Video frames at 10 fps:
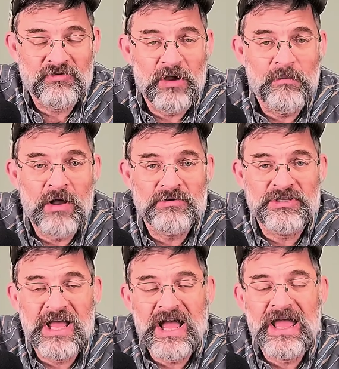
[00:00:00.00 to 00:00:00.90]
Trail Boss
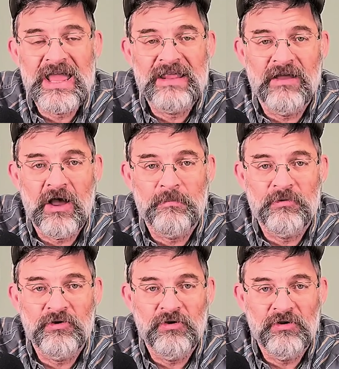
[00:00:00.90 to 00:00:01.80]
and I had the
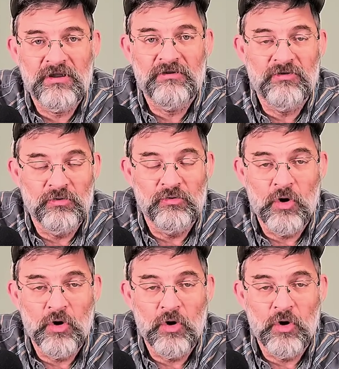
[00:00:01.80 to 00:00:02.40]
opportunity to